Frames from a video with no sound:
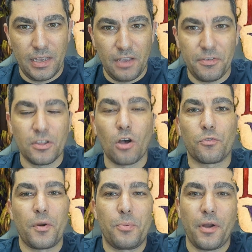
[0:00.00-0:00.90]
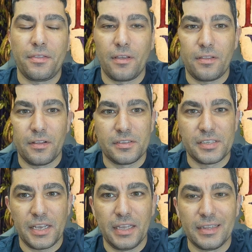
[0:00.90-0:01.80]
If it got reprinted,
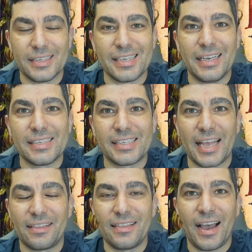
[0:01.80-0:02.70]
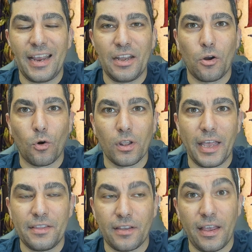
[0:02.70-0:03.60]
it's in set 9 or
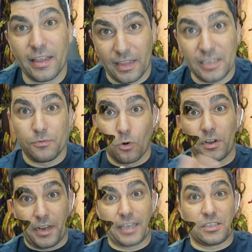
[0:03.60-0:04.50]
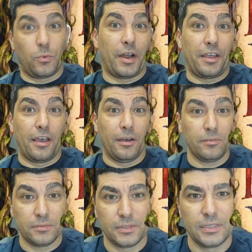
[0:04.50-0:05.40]
later, at least for the next 1 year,
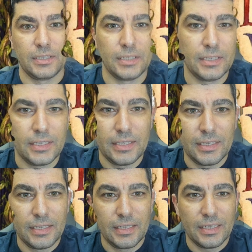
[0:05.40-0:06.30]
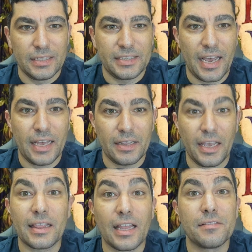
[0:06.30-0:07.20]
then
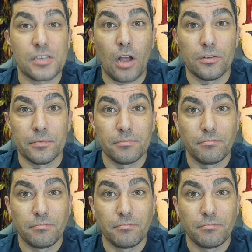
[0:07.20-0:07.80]
it lives on.